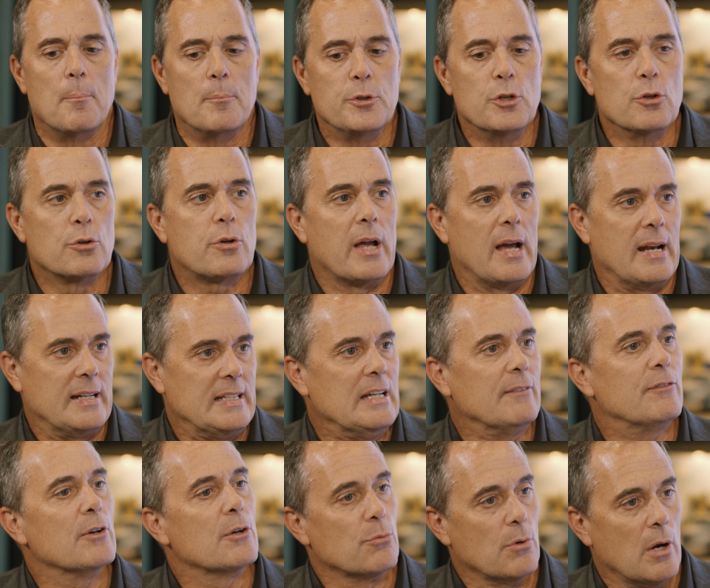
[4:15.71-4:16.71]
You can
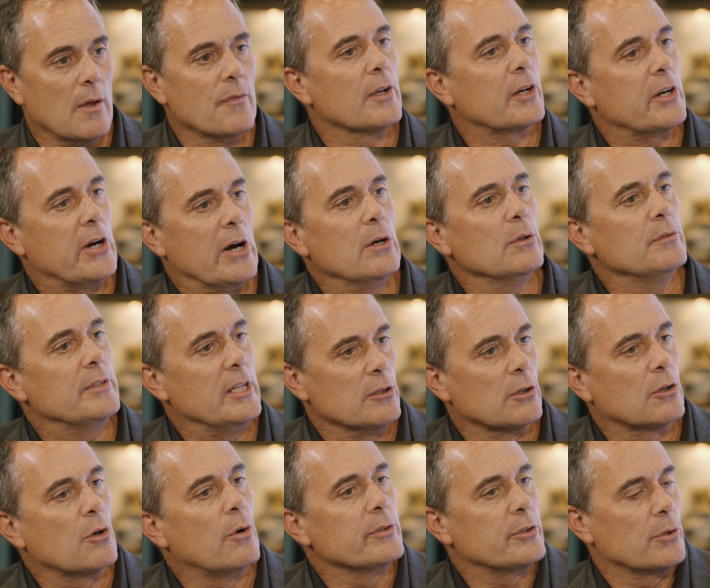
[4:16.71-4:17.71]
even run the code that
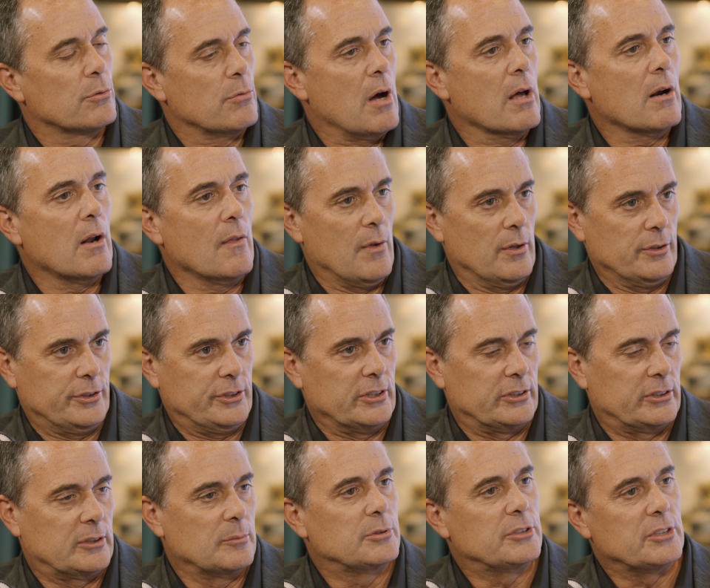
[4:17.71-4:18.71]
you're going to run on those
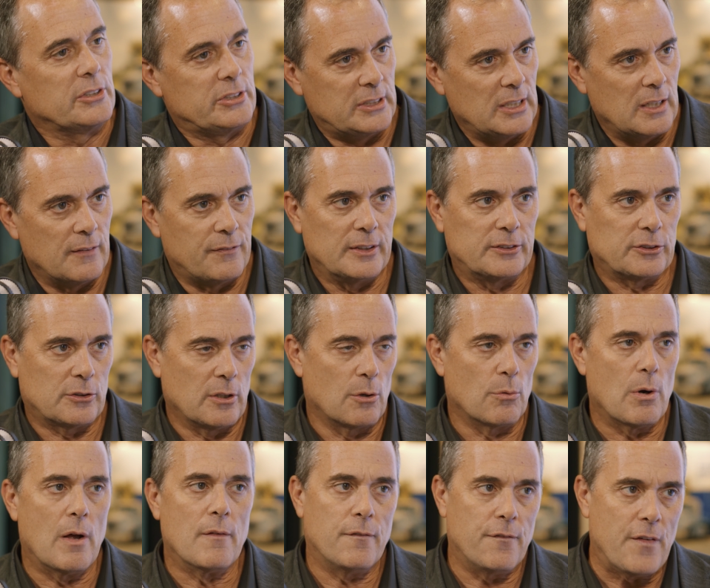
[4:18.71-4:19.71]
systems to see if it's going
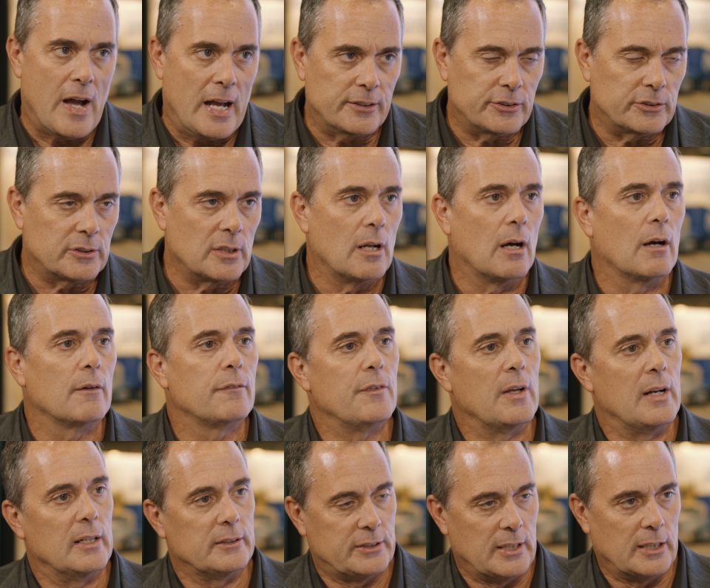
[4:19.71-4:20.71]
to run fast enough
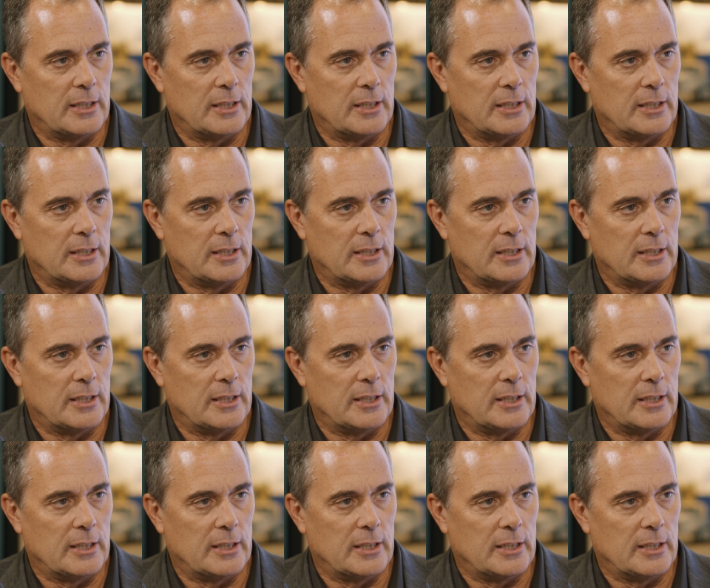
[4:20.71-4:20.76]
and mm.